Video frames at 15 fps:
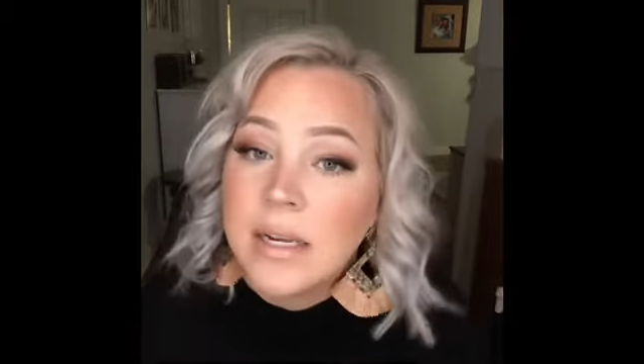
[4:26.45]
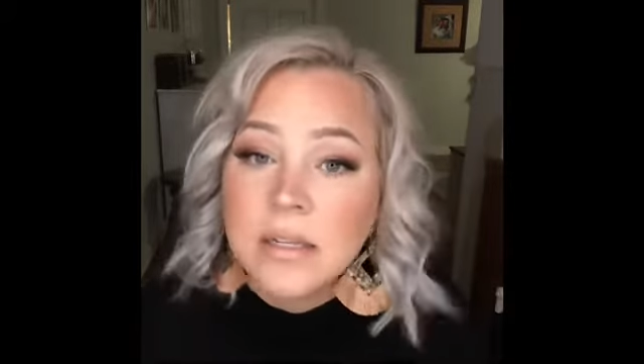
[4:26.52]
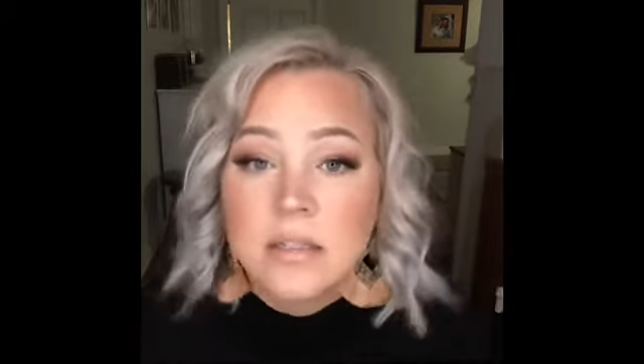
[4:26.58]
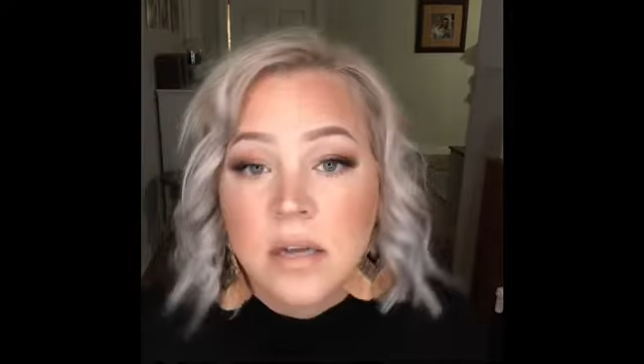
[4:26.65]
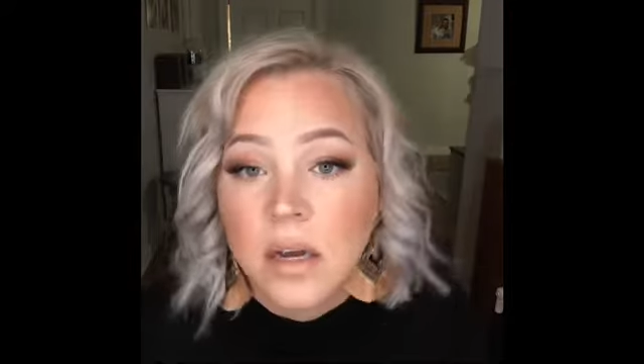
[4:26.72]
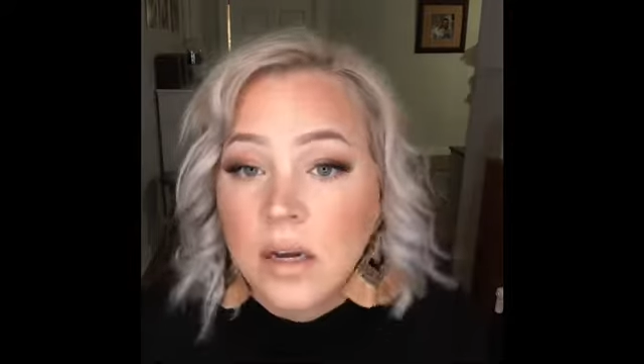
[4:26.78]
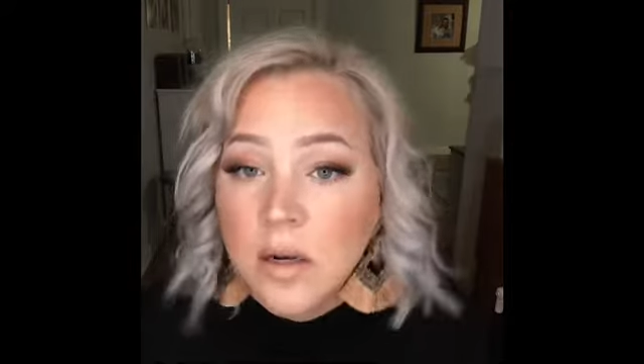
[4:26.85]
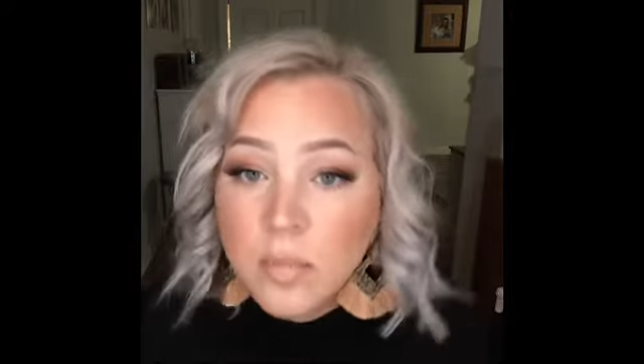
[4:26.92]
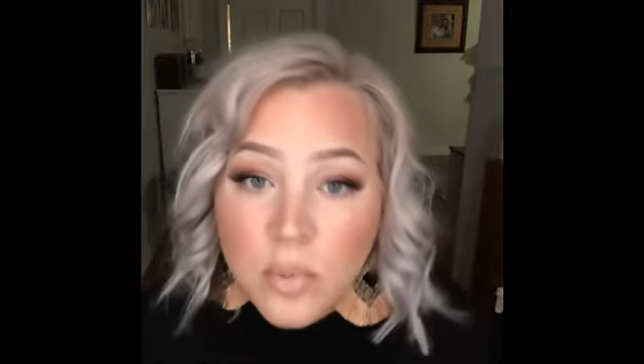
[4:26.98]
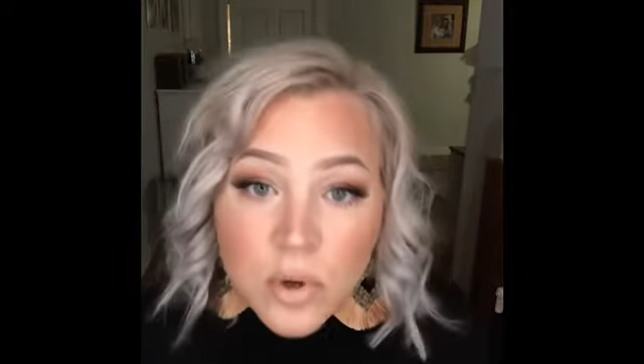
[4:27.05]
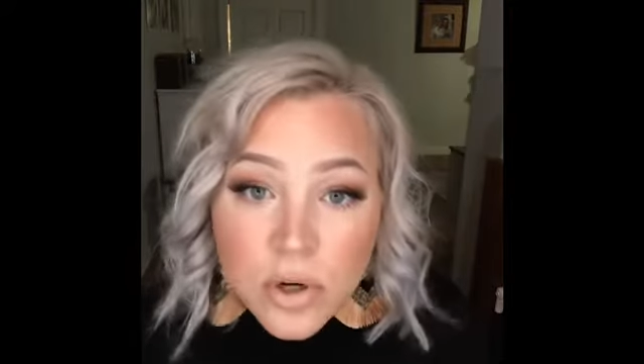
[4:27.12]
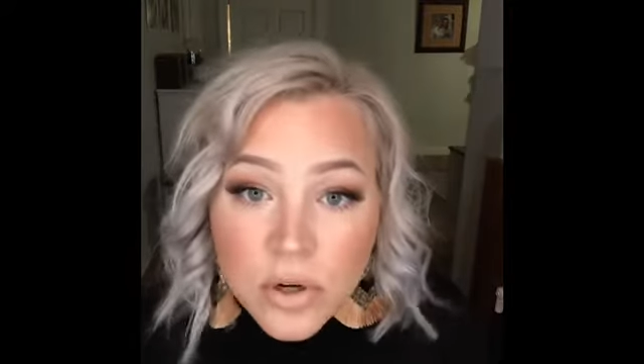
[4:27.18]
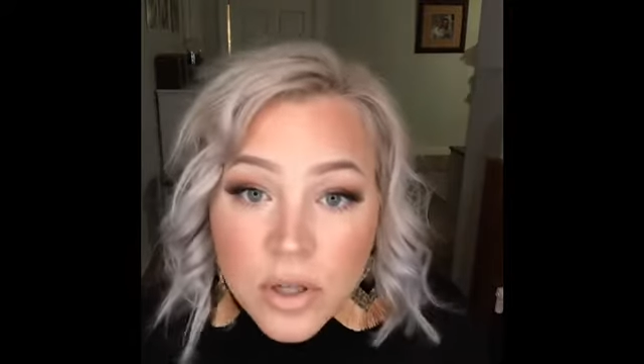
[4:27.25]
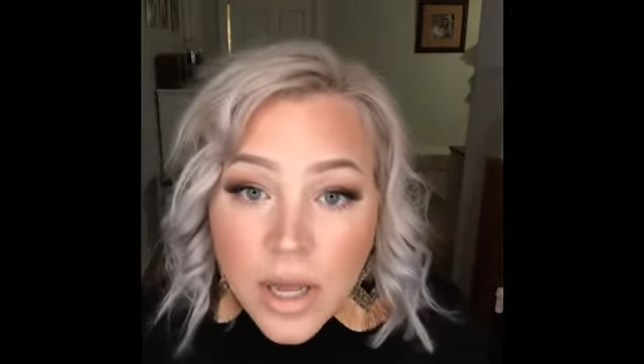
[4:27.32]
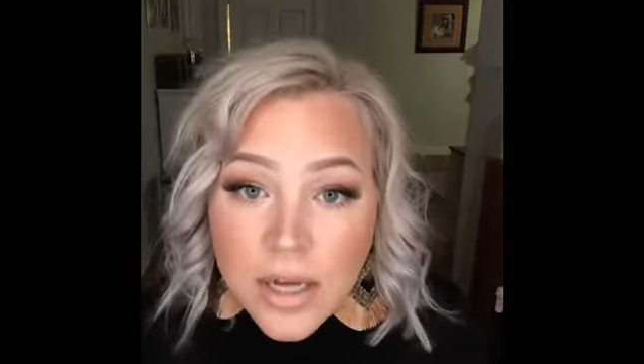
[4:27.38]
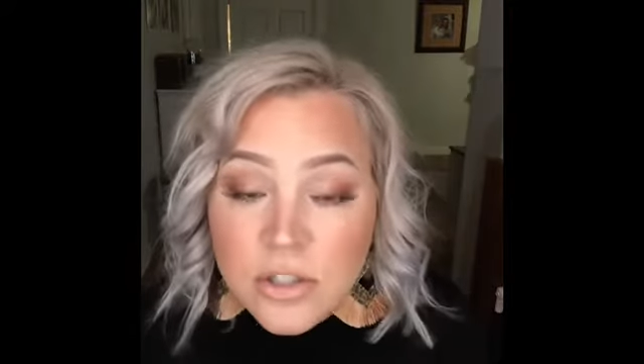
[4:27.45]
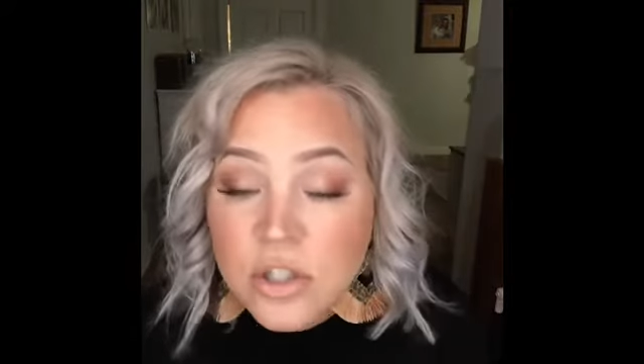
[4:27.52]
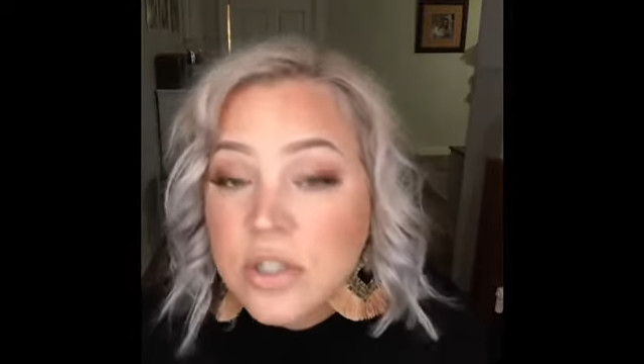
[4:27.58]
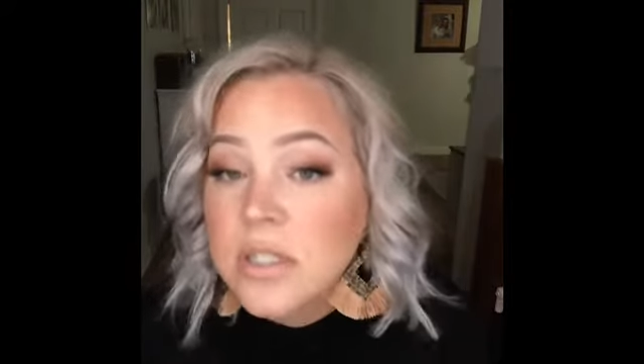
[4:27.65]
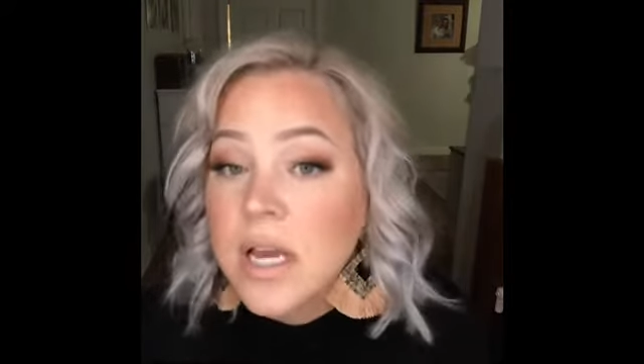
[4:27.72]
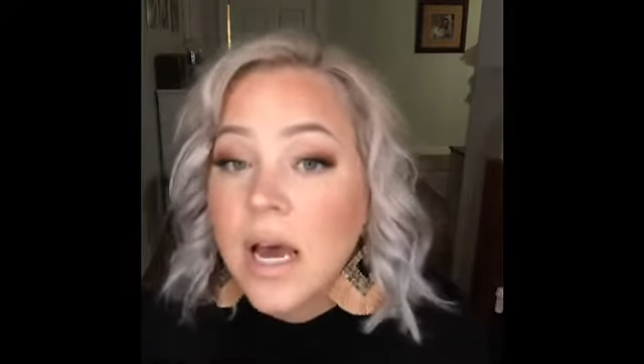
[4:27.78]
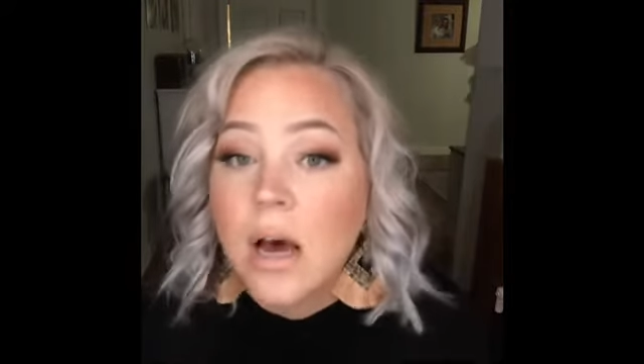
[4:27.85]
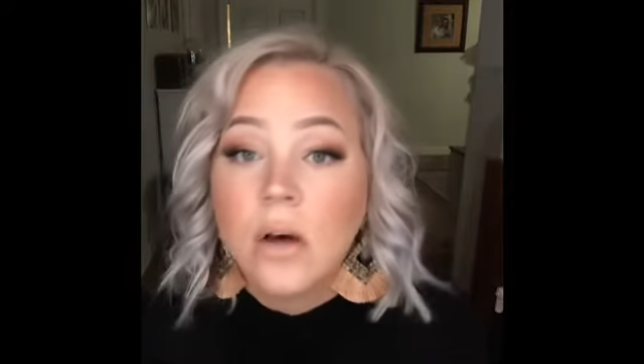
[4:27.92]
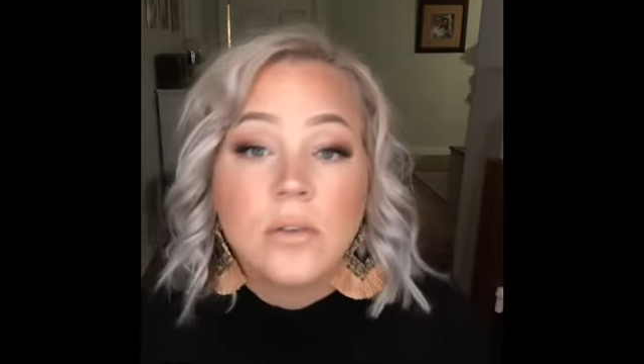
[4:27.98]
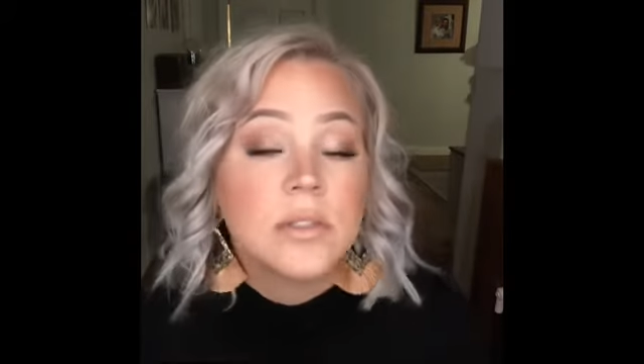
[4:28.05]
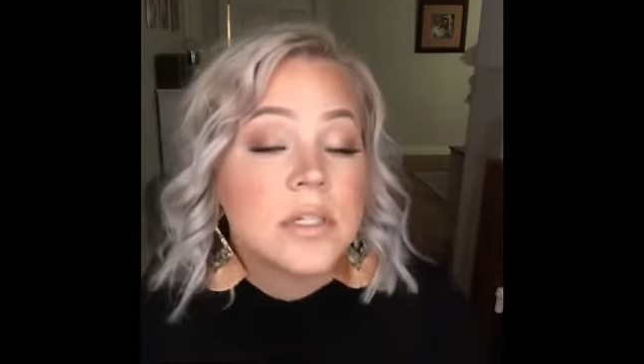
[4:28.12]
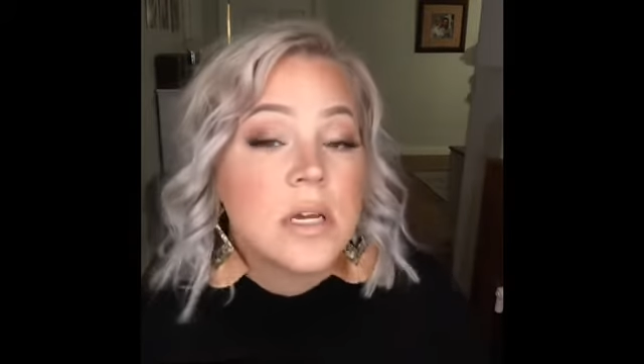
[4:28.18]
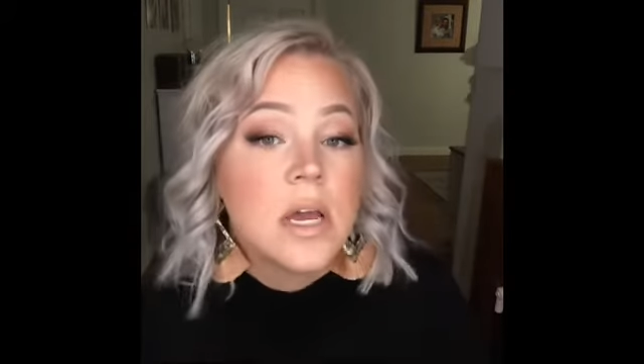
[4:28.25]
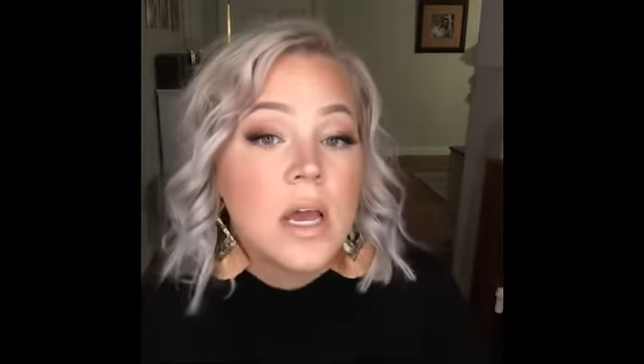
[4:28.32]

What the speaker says: it's not gonna pull your lashes out.